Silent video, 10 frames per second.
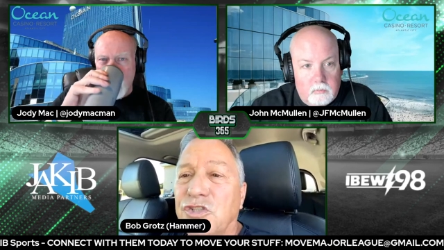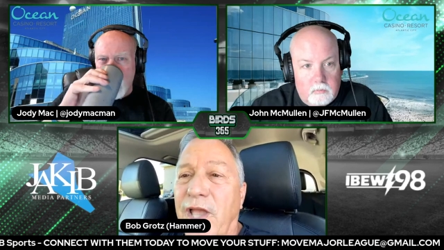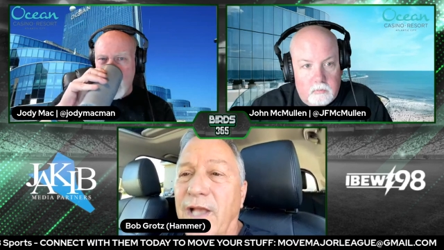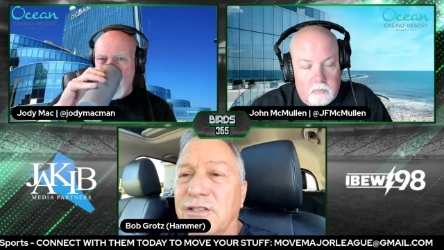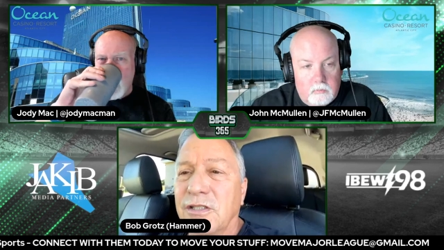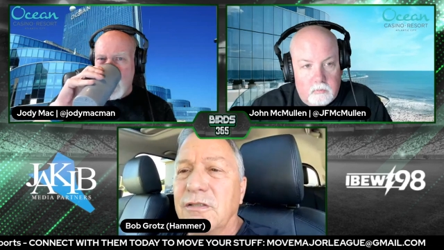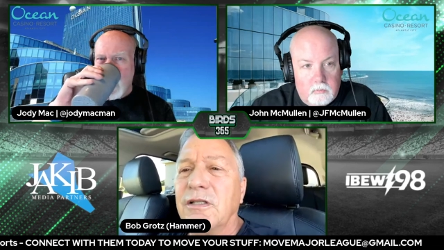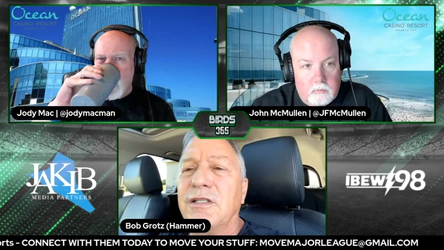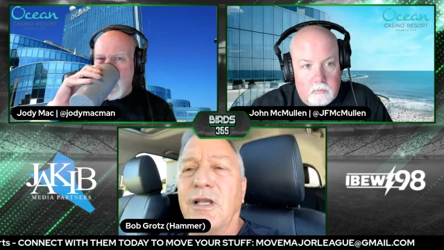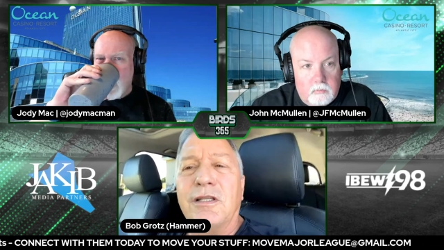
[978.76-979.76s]

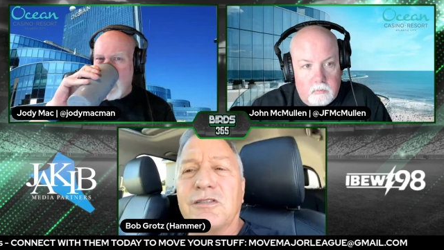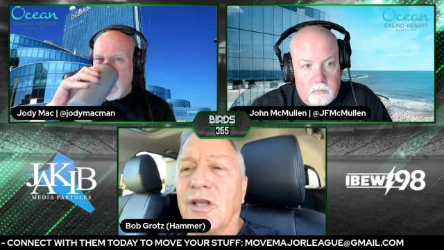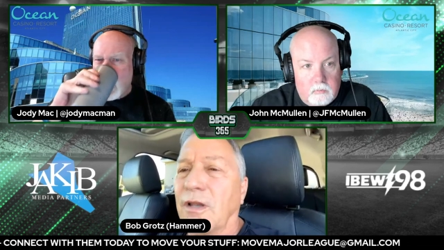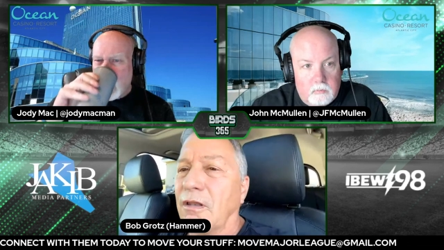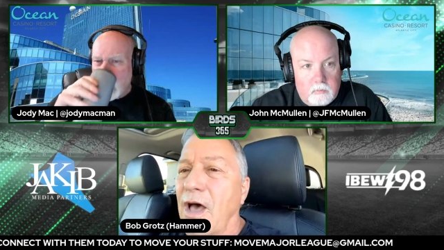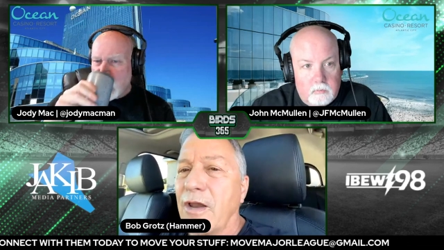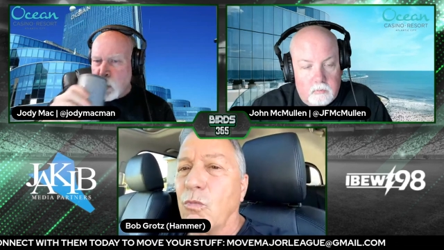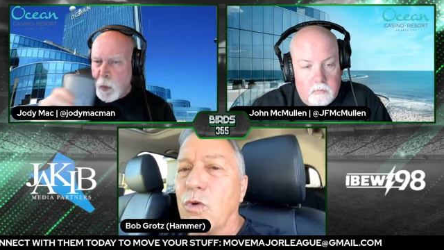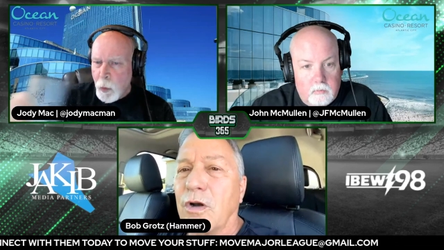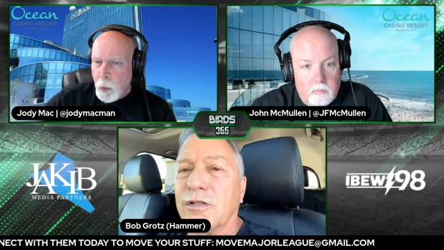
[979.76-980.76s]
Speaker 1: Jackson, he he's done a lot
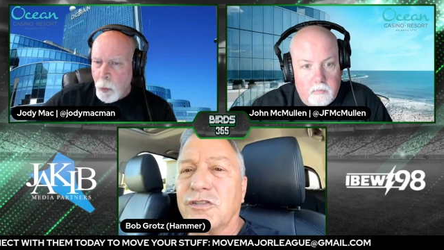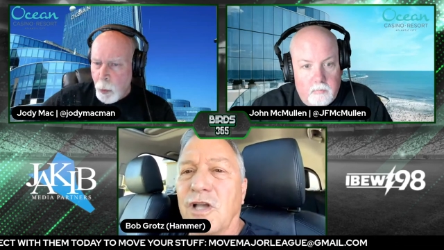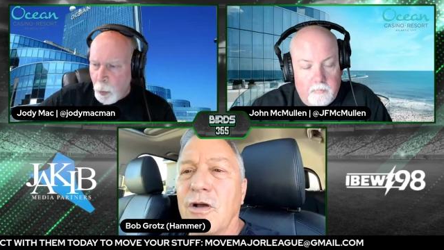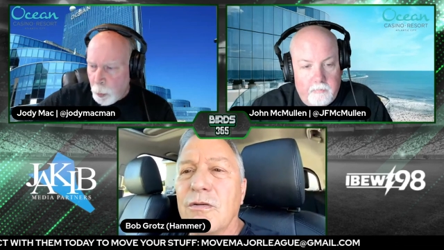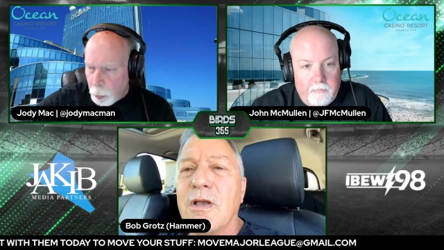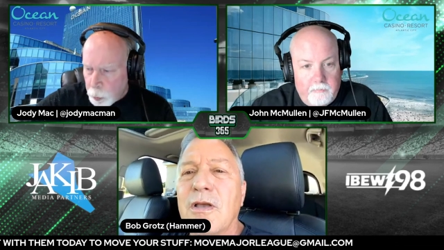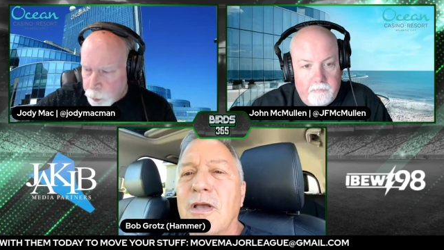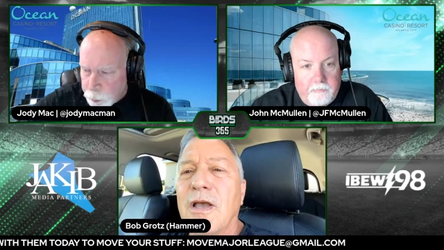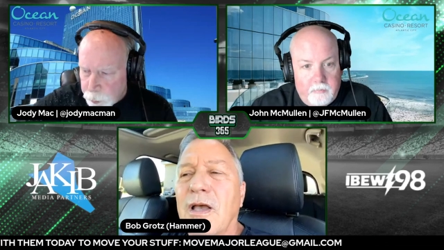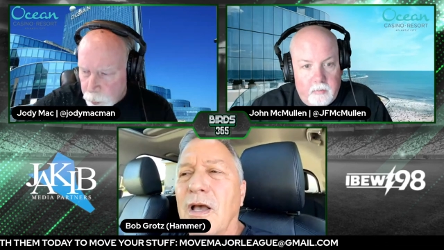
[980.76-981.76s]
of work. So
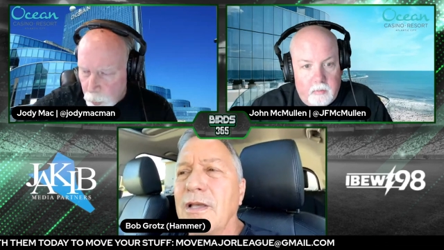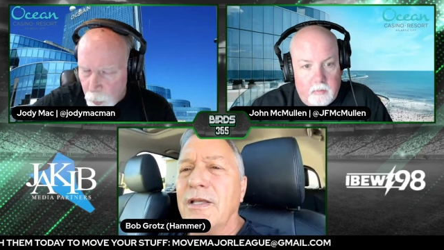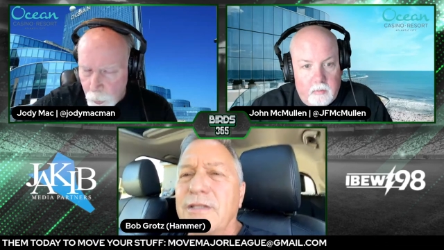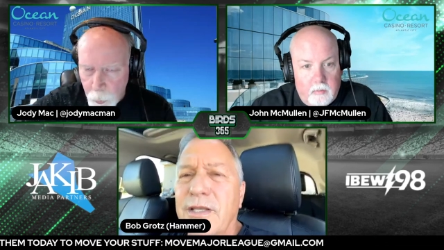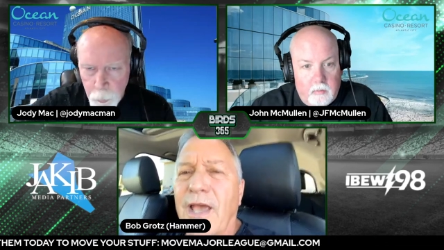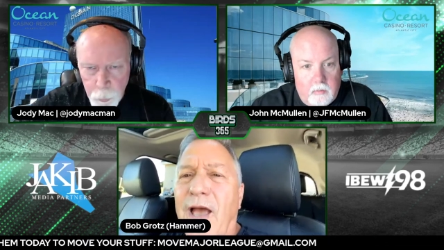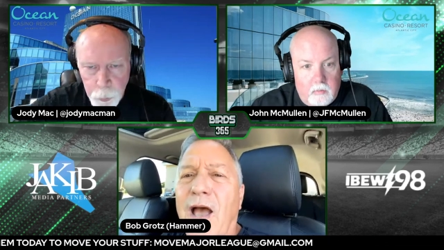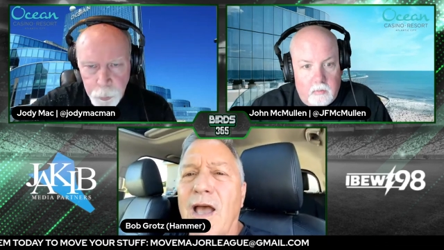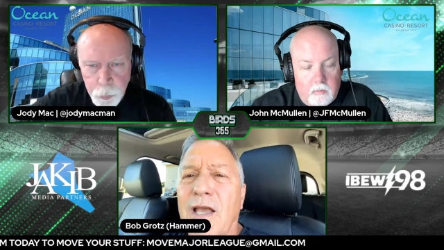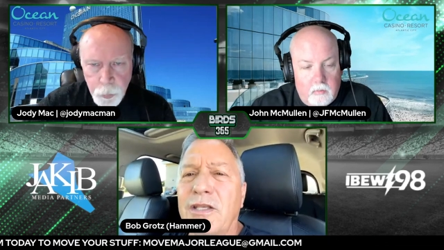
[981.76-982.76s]
uh, yeah,
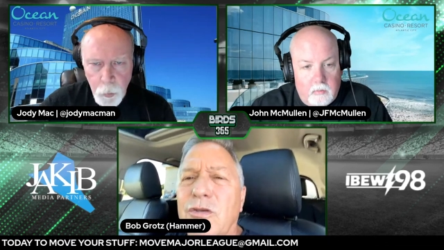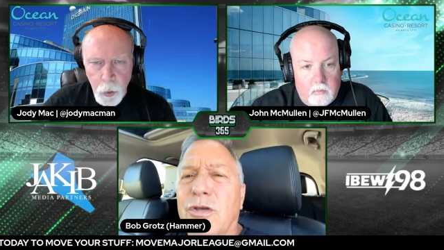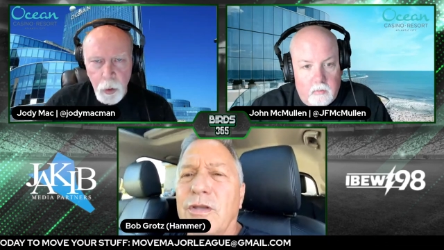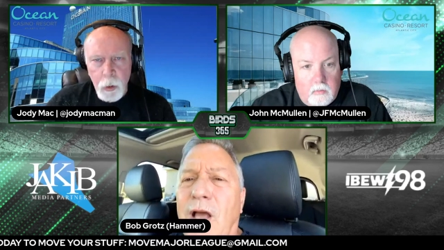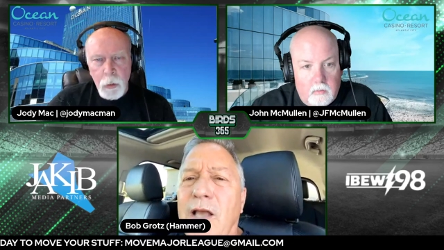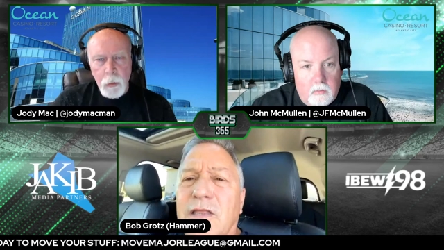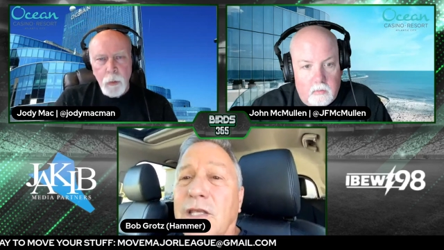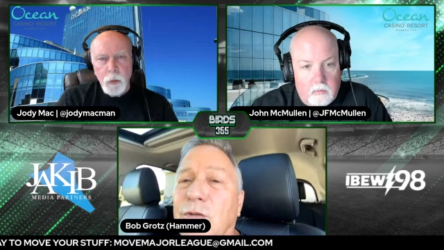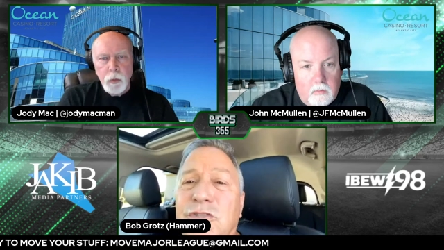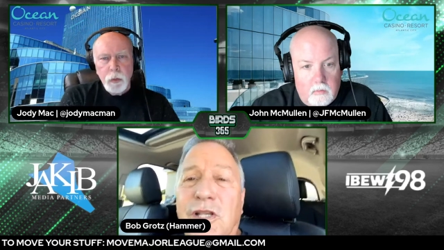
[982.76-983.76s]
I, you could. I
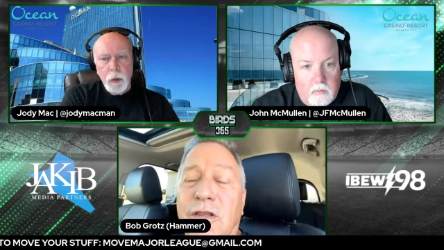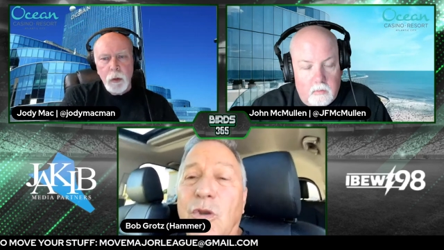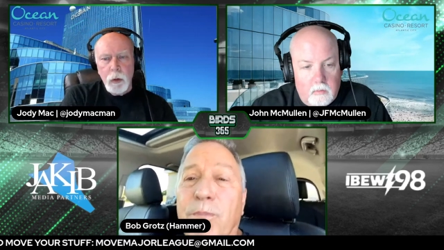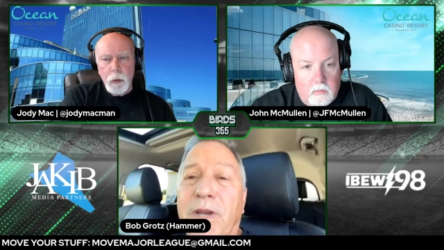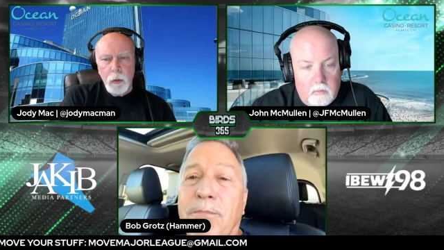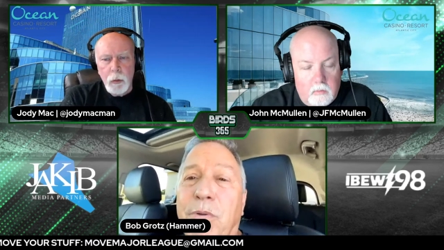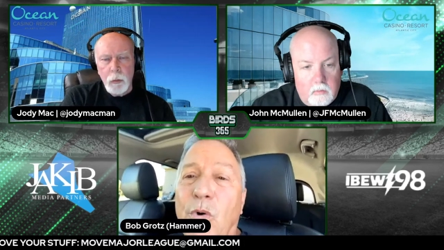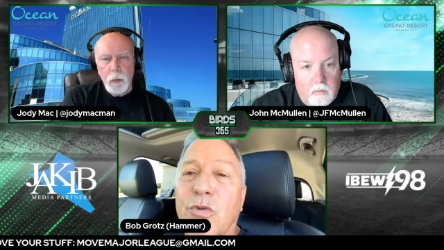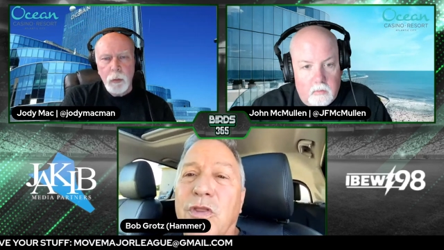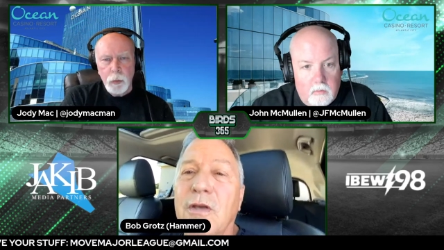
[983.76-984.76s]
think you'll see a little bit of
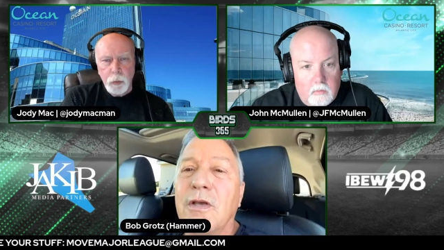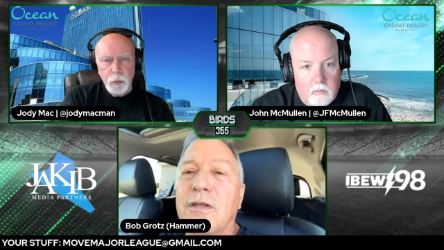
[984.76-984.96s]
both.